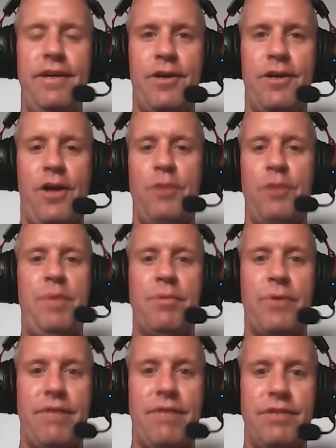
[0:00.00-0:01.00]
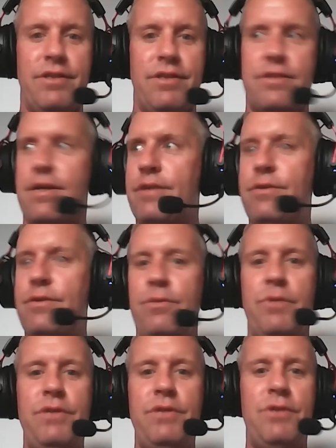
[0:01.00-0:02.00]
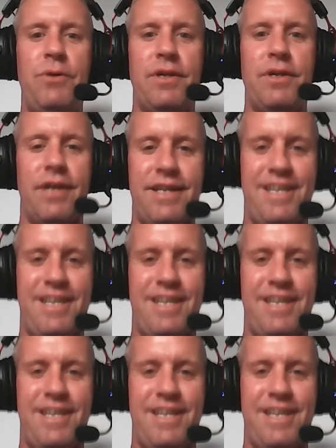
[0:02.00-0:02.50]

colored people or whatever. You're just like, dude, what are you doing? Like,